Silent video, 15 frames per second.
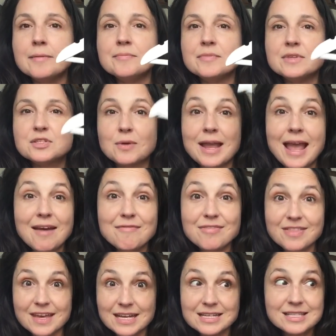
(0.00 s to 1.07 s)
So I have
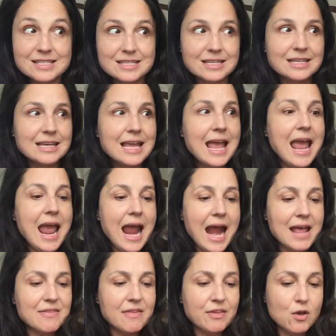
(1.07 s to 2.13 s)
this.
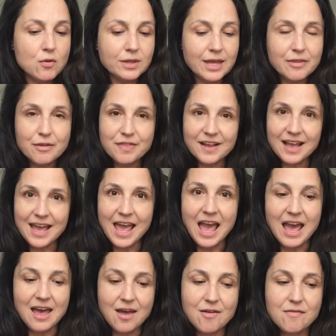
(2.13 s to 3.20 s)
And then the only other thing I
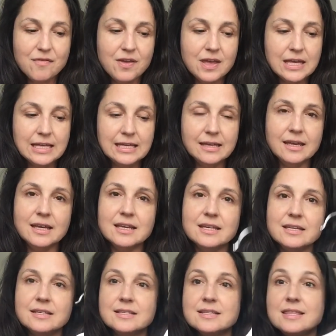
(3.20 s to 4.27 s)
have
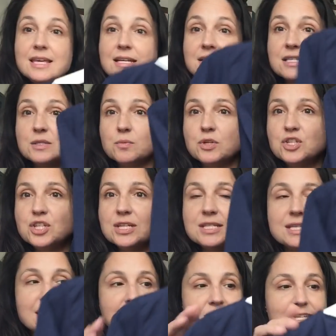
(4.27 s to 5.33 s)
is this, which is
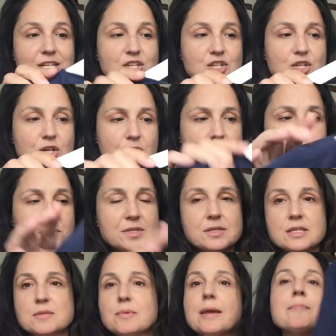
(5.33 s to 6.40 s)
a t-shirt, oops,
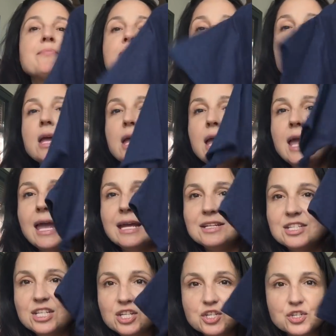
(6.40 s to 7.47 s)
this way, a
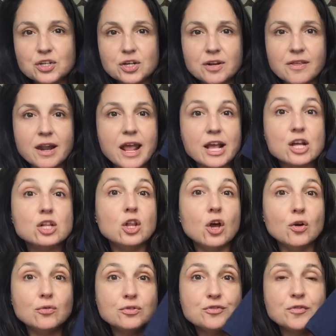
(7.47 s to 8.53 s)
t-shirt that I
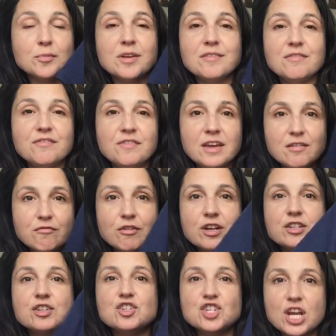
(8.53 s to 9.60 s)
cloned from a
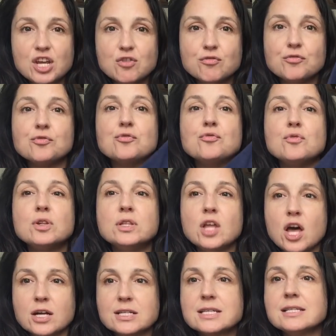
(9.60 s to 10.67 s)
favorite J. Crew
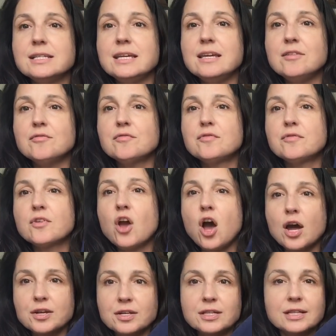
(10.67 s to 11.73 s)
long sleeve
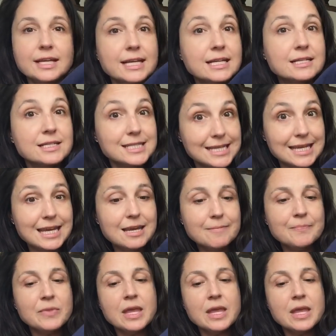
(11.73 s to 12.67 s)
cotton and linen tee.